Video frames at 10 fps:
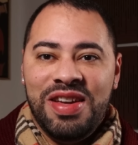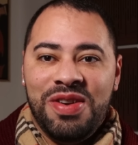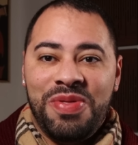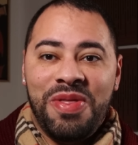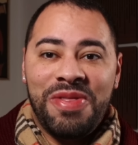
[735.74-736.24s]

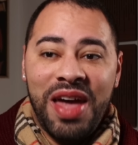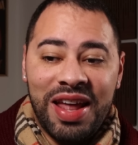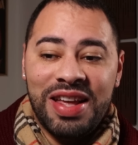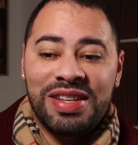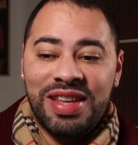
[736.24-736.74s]
You know,
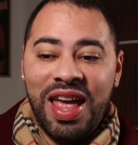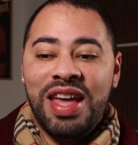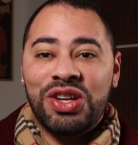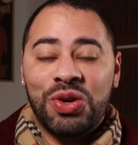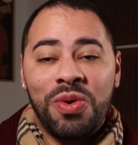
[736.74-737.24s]
that is
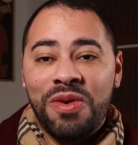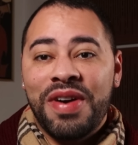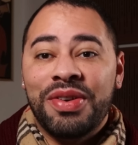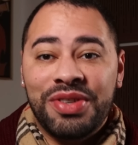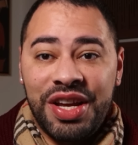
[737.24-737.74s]
a core
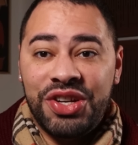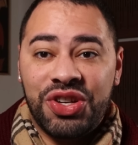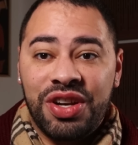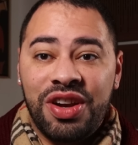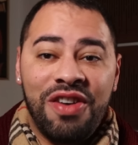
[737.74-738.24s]

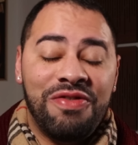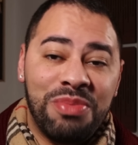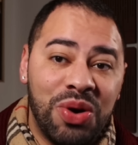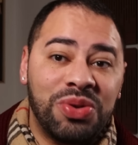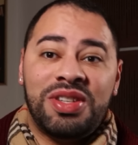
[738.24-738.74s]
foundation of
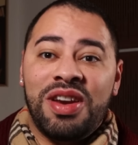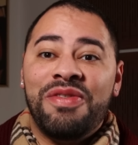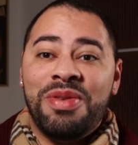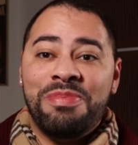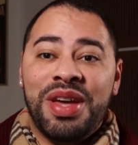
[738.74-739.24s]
most
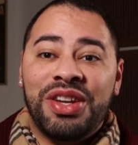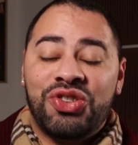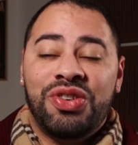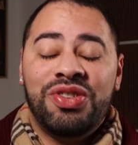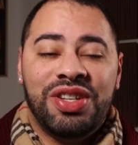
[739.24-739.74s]
of the big
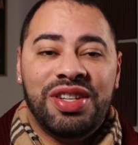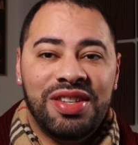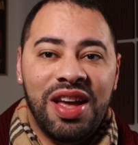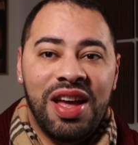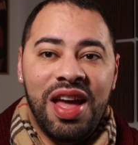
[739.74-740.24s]

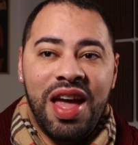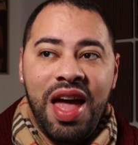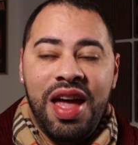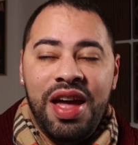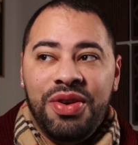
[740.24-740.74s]
churches,
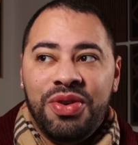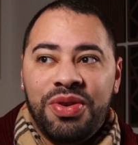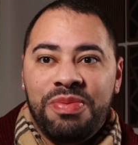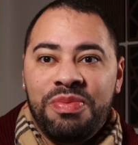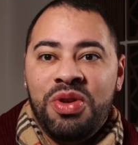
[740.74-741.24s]

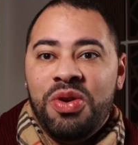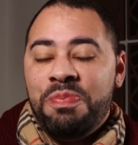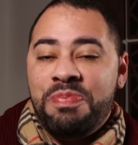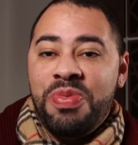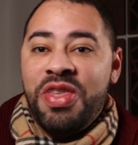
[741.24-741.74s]
and, you know,
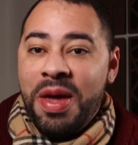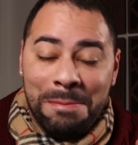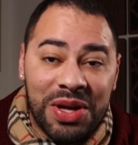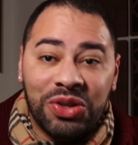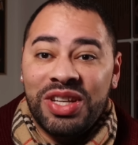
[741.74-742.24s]
th
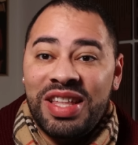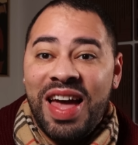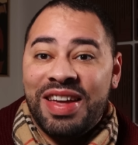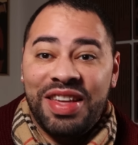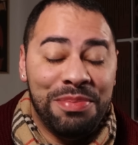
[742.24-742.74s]
building
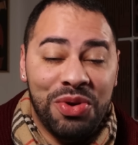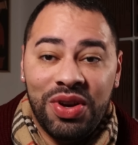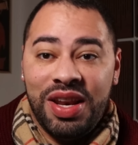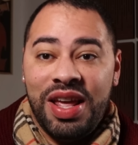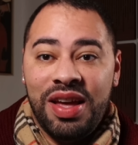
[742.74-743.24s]
that
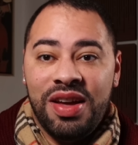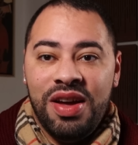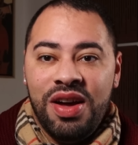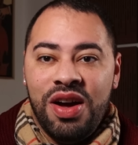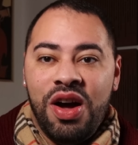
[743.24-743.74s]
community
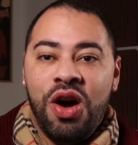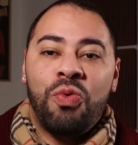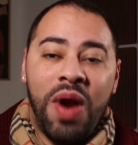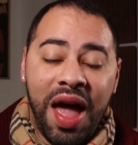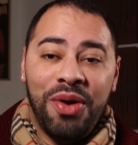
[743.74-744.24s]
uh,
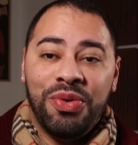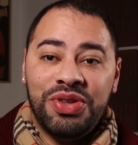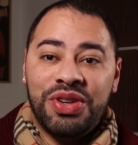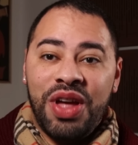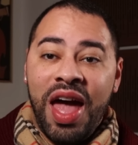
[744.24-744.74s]

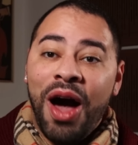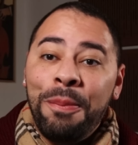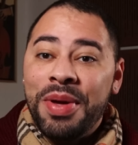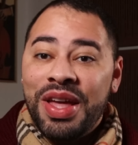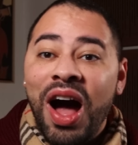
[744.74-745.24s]
around
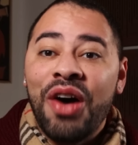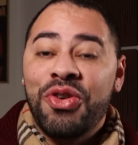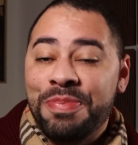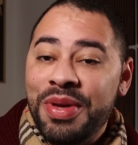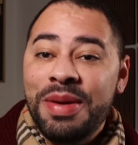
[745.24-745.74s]
helping
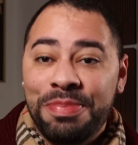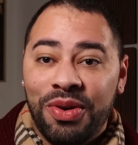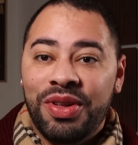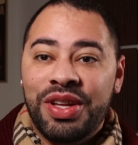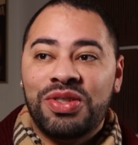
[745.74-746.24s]
other
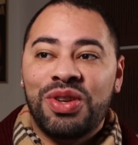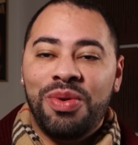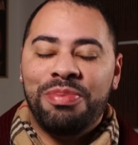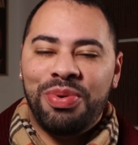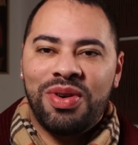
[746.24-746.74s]
people is
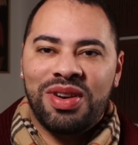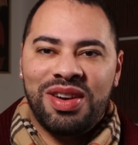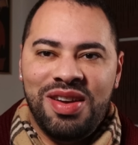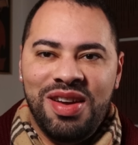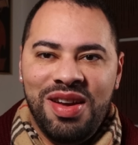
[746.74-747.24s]
so important.